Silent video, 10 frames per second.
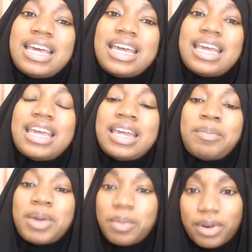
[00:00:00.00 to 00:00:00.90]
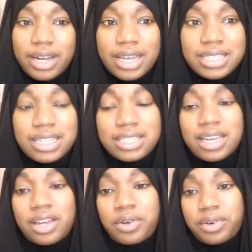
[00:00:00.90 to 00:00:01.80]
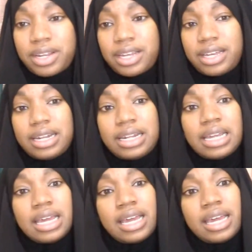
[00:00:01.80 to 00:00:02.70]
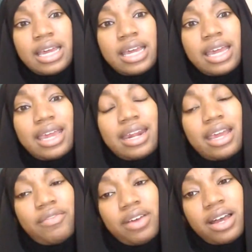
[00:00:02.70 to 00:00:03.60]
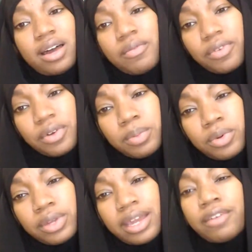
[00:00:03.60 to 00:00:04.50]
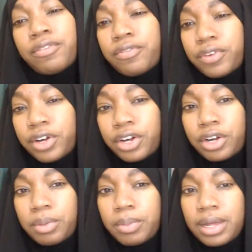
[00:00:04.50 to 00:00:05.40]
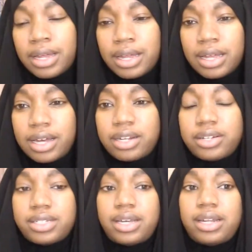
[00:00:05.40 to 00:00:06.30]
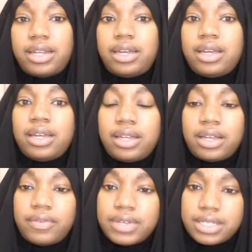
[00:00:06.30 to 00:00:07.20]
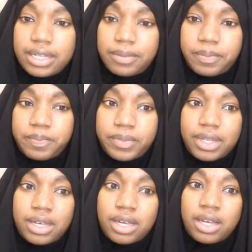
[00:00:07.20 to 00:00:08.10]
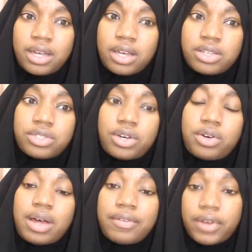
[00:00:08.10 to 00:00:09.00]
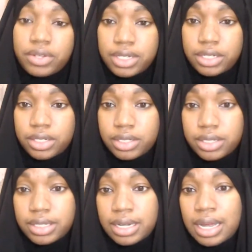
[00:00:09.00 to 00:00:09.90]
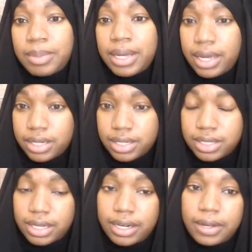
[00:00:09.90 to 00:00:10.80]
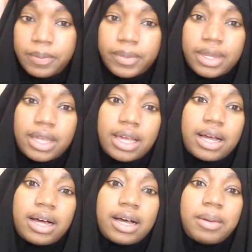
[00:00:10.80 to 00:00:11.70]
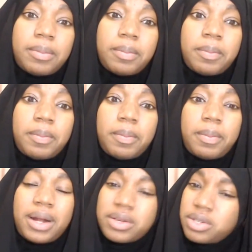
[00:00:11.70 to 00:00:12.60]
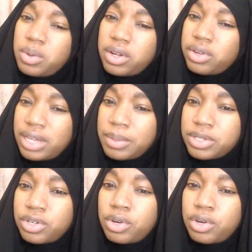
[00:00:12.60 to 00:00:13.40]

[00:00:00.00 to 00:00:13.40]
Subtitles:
and memorize the entire Quran and have a comfortable yet firm understanding of Islam. So I found teachers and I began to study. But I was only able to go